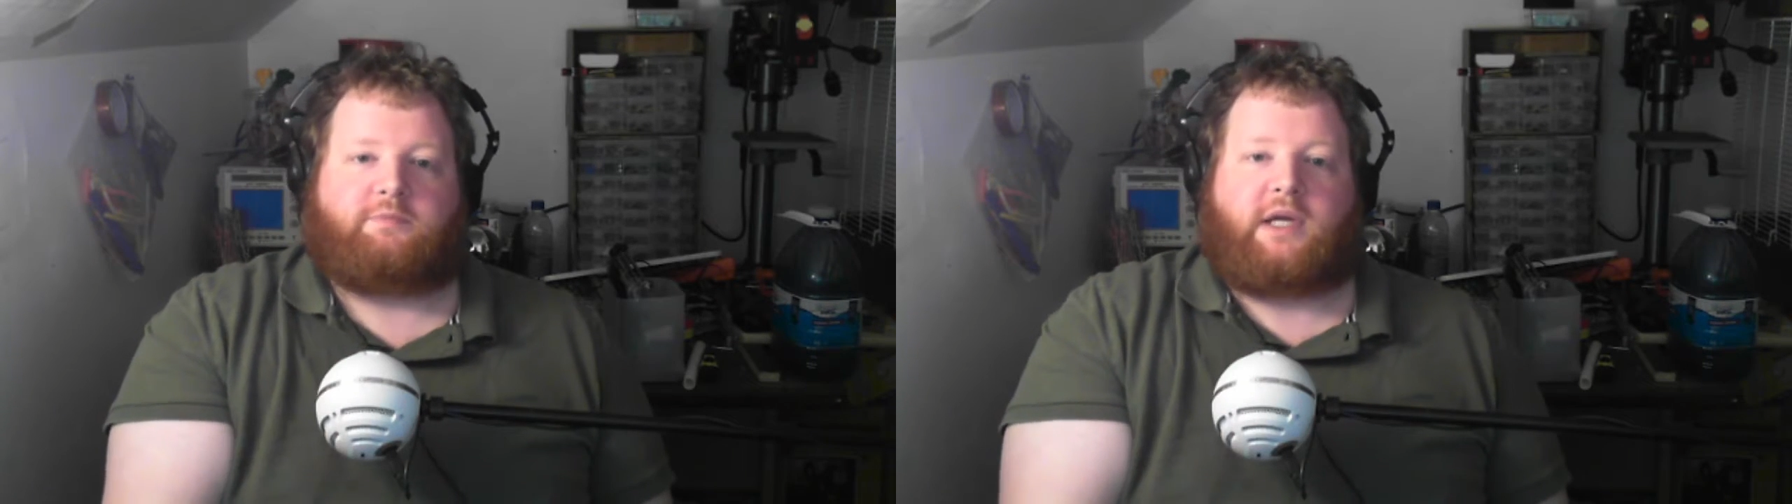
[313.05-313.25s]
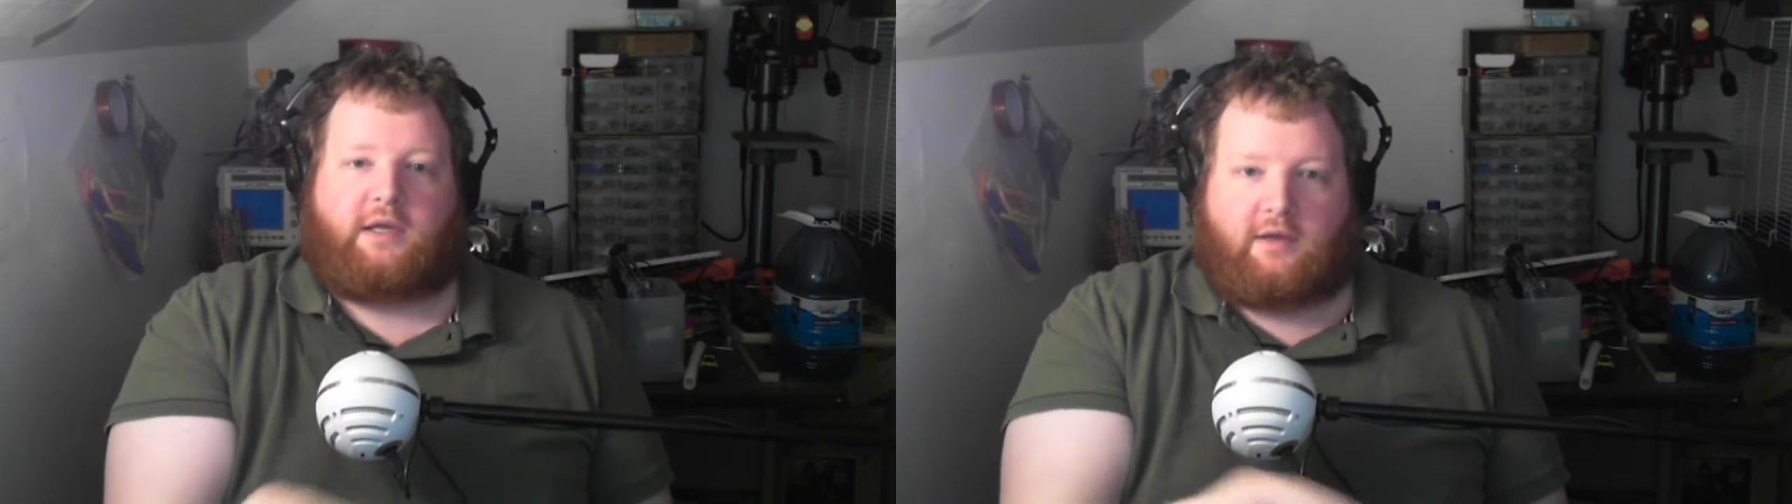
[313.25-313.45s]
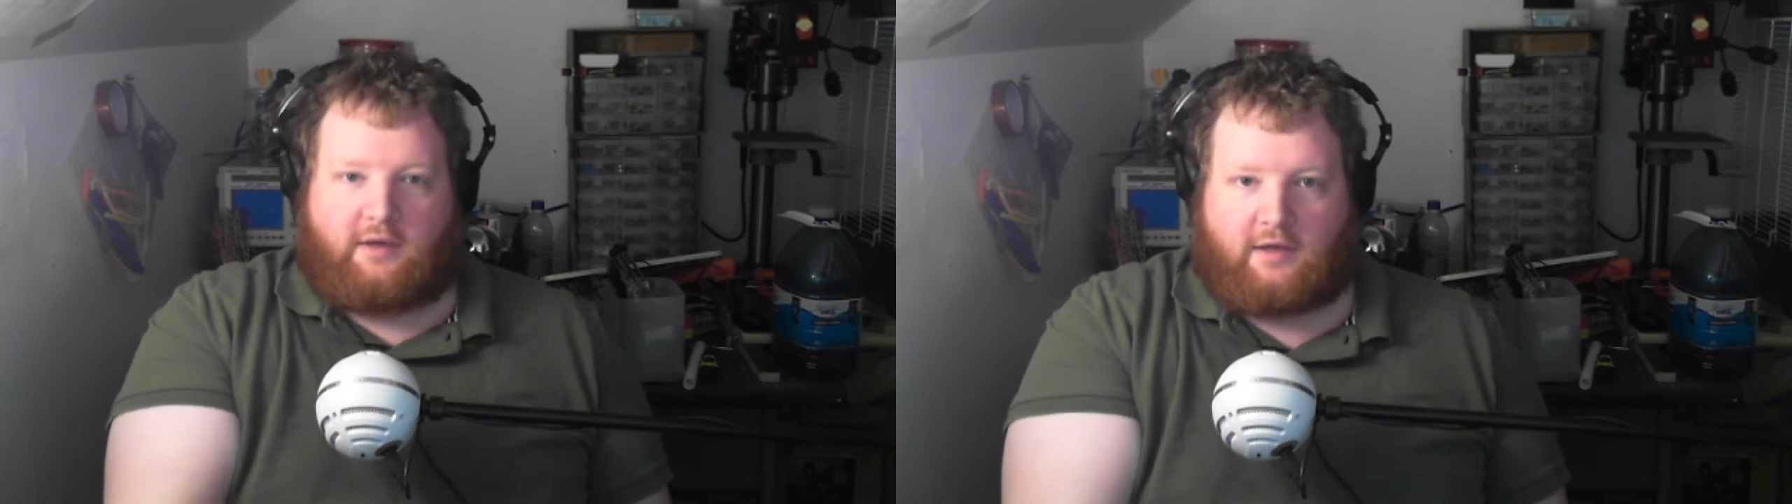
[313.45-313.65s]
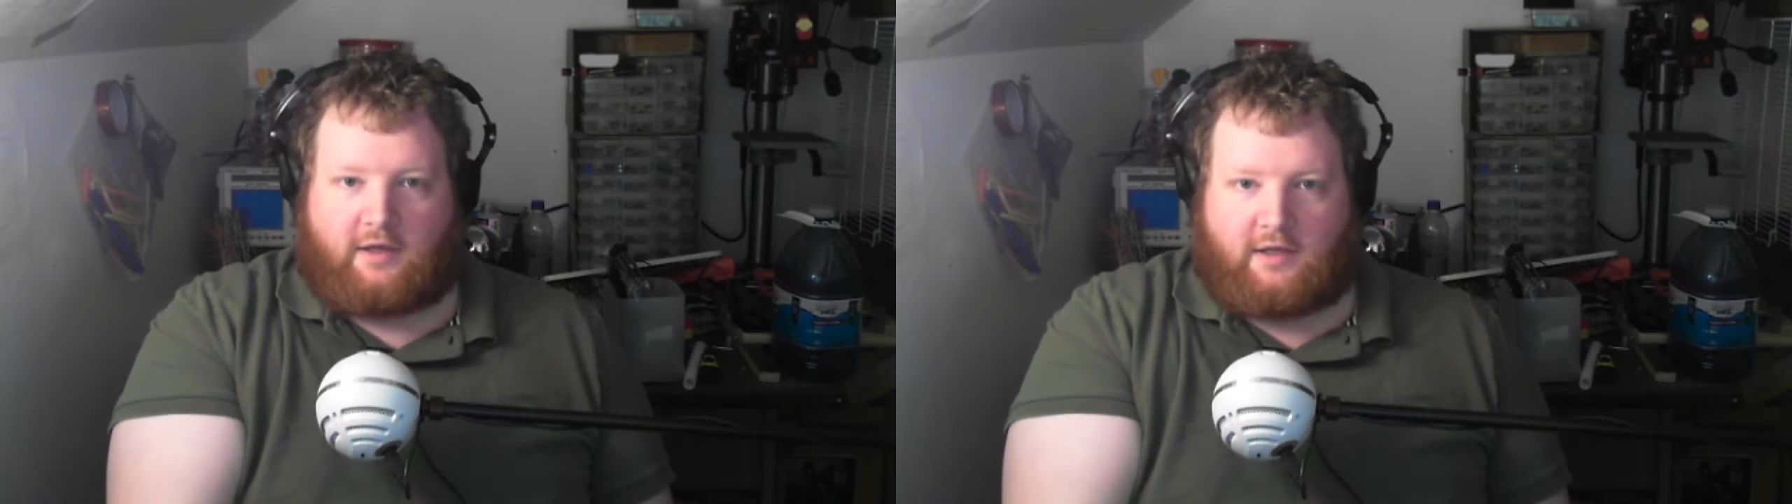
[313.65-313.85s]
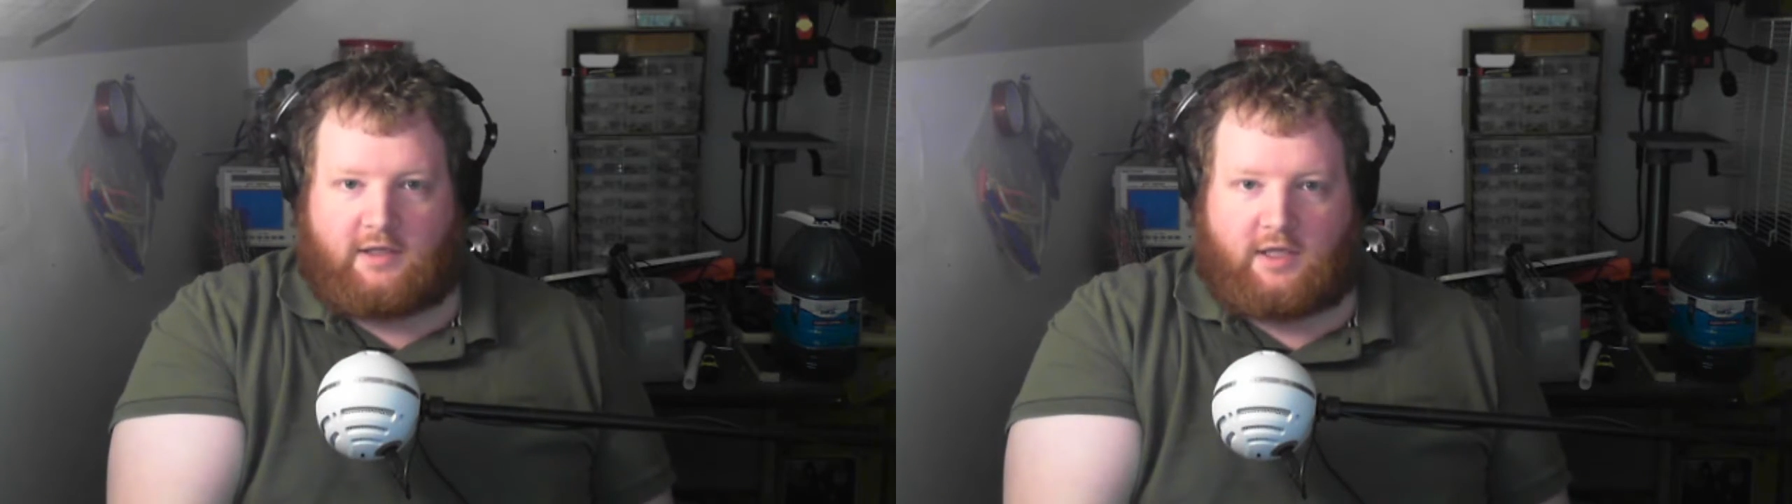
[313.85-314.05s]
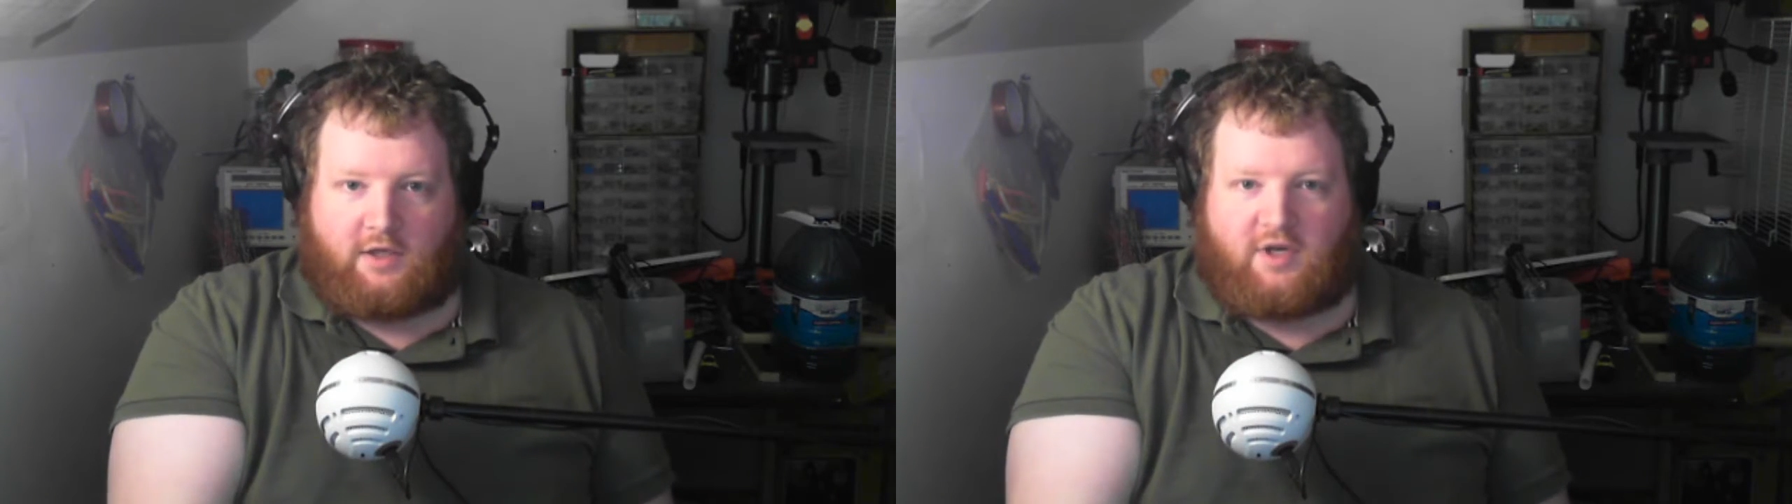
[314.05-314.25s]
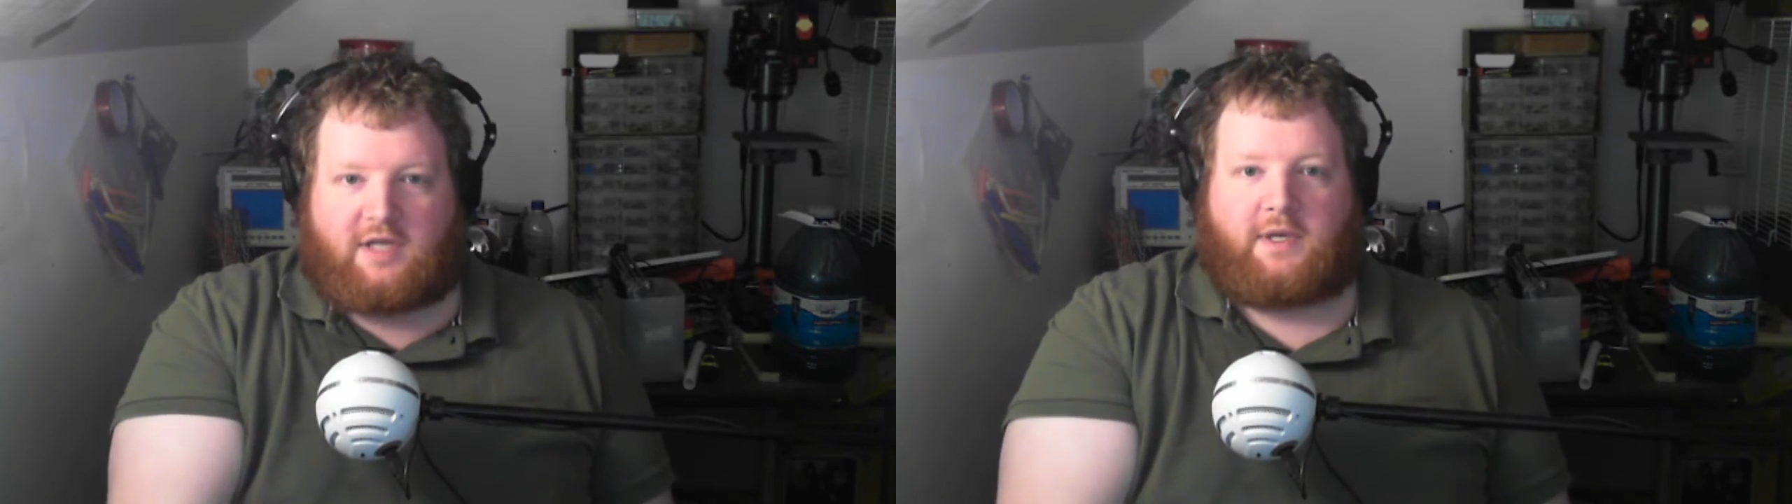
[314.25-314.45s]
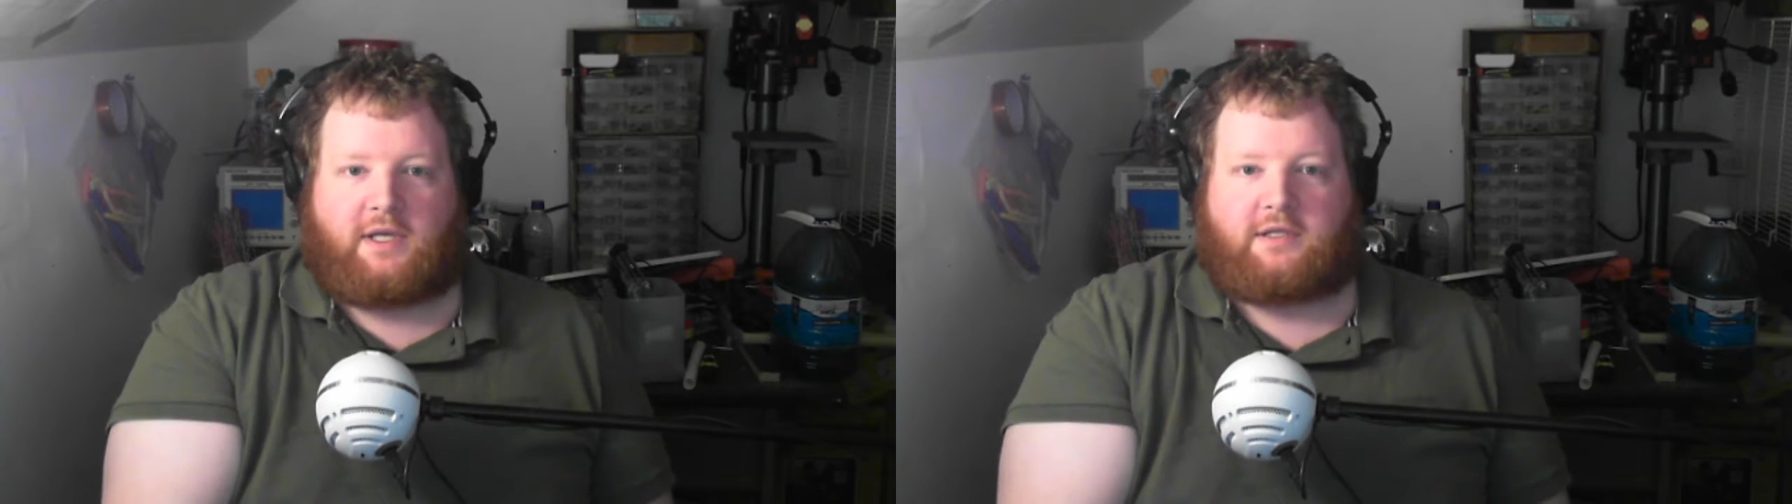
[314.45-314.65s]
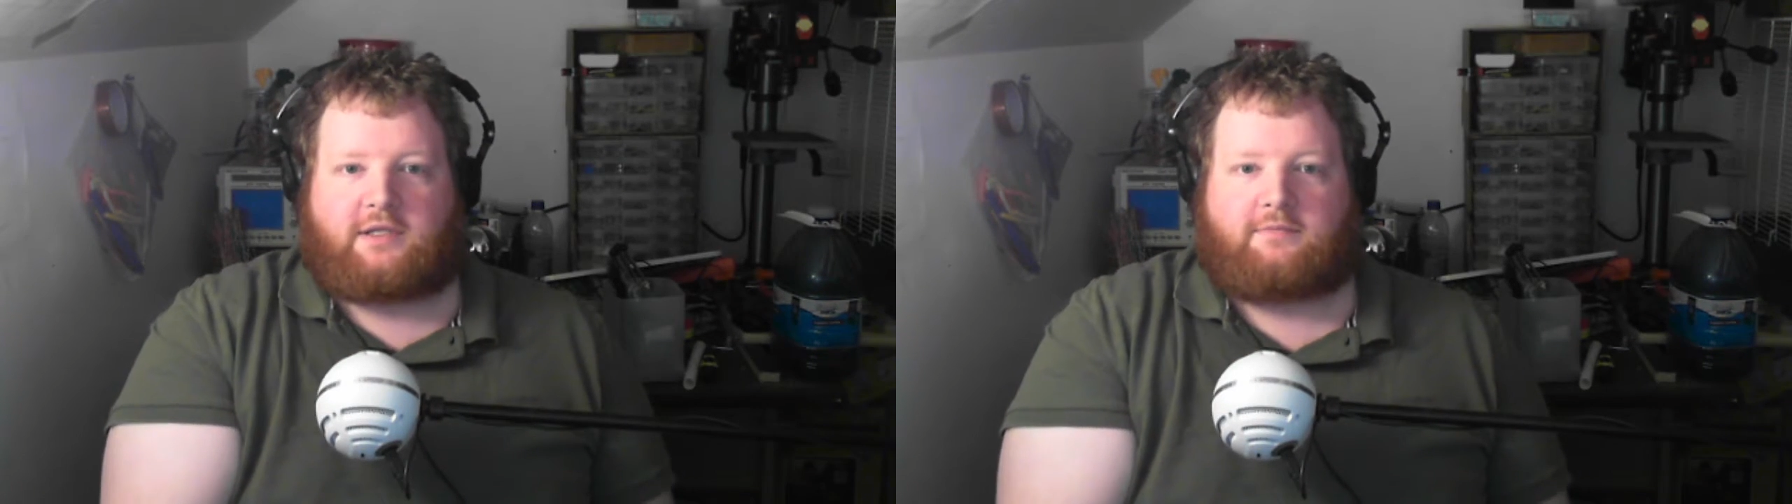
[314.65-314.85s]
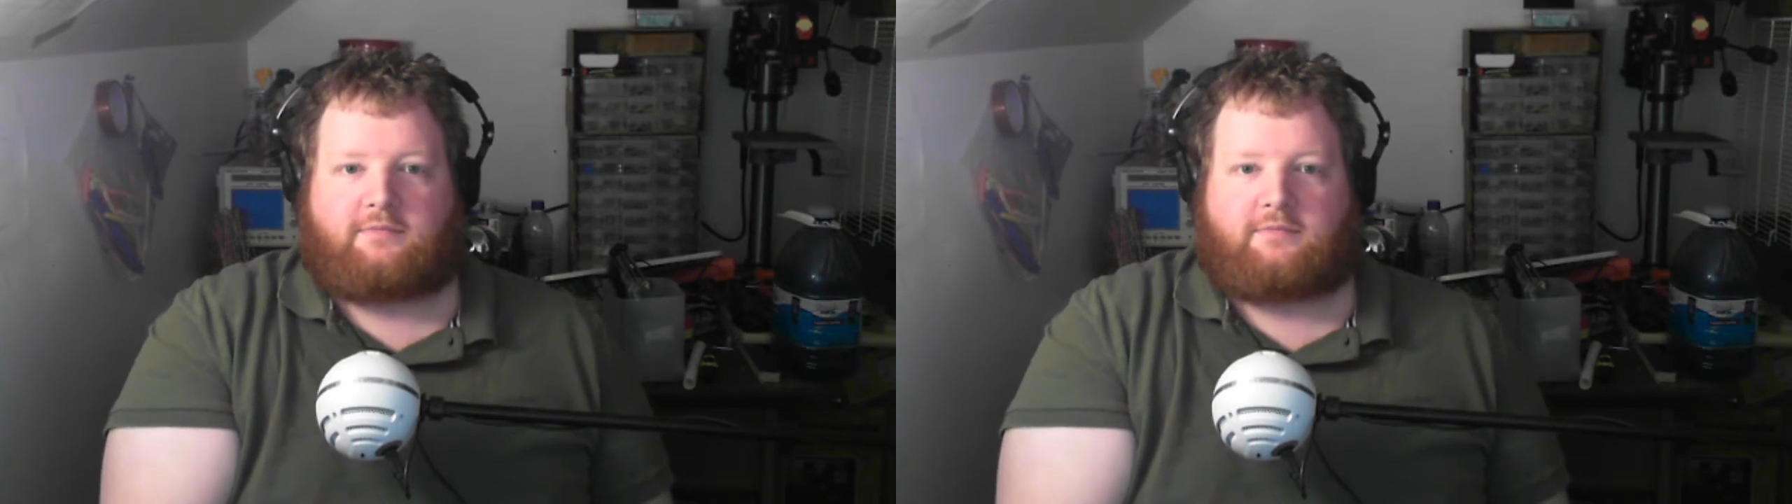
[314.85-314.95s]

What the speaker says: be the address pins.